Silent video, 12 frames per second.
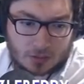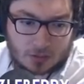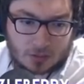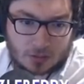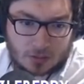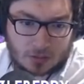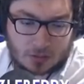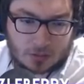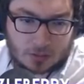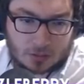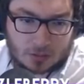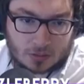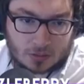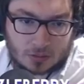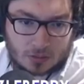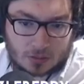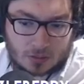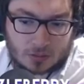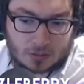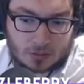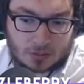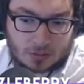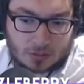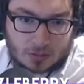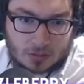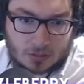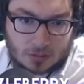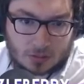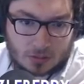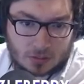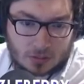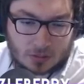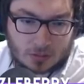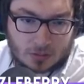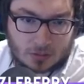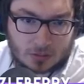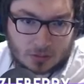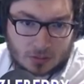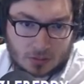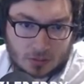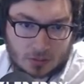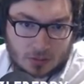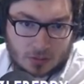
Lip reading: [no speech]